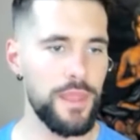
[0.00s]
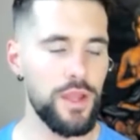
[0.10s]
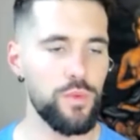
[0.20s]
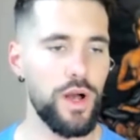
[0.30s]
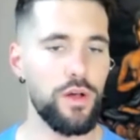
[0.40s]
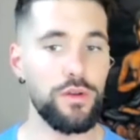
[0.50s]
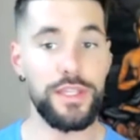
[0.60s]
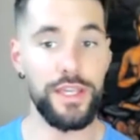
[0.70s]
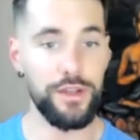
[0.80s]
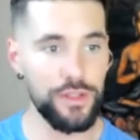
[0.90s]
Well,
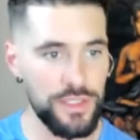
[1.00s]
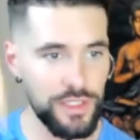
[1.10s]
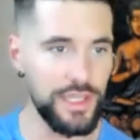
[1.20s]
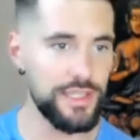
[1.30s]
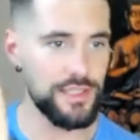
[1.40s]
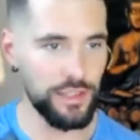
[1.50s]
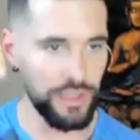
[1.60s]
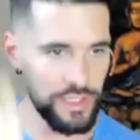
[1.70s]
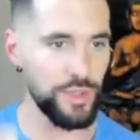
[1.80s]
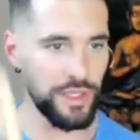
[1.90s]
guilt is the
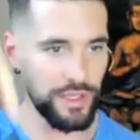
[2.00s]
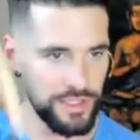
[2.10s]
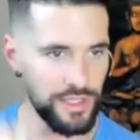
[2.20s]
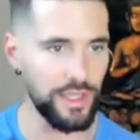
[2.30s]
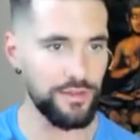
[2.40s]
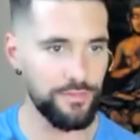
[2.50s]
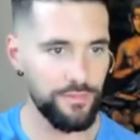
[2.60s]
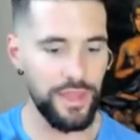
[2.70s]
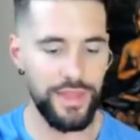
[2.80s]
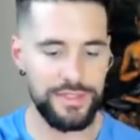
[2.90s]
linchpin, isn't it?
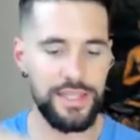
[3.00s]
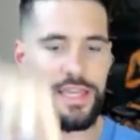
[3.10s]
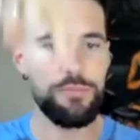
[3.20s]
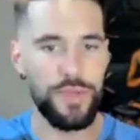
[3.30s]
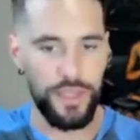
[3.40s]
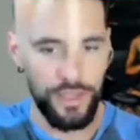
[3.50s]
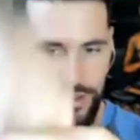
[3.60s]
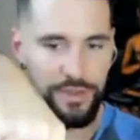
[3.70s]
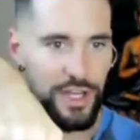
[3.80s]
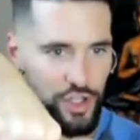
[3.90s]
That's keeping
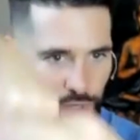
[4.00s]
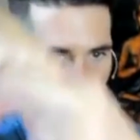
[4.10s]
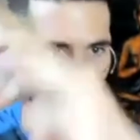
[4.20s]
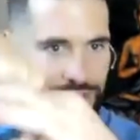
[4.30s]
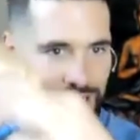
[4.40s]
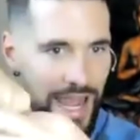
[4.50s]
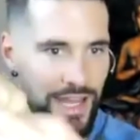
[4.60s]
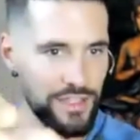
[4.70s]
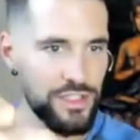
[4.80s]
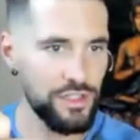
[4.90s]
that trailer
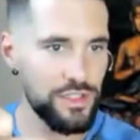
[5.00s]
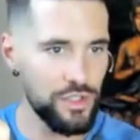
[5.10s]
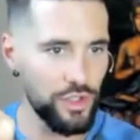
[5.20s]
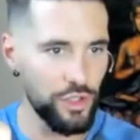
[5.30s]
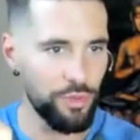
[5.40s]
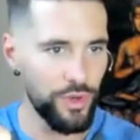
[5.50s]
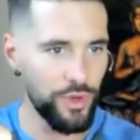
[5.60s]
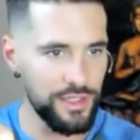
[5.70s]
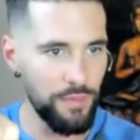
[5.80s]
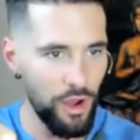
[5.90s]
attached to your
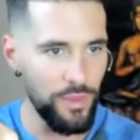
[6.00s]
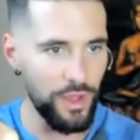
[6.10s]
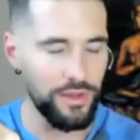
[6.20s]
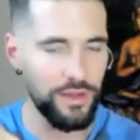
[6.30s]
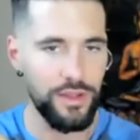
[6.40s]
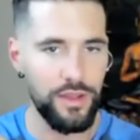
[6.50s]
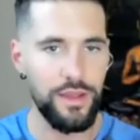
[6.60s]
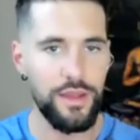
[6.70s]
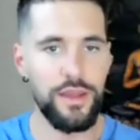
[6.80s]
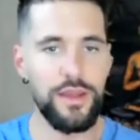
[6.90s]
present moment.
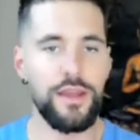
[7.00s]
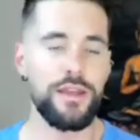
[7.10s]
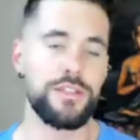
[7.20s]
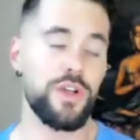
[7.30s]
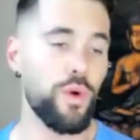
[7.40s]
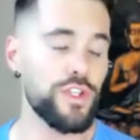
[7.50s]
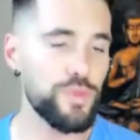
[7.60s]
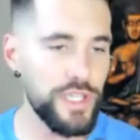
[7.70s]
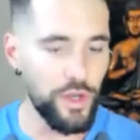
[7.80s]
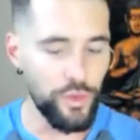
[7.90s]
So once
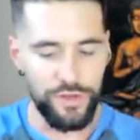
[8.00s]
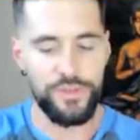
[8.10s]
we get rid of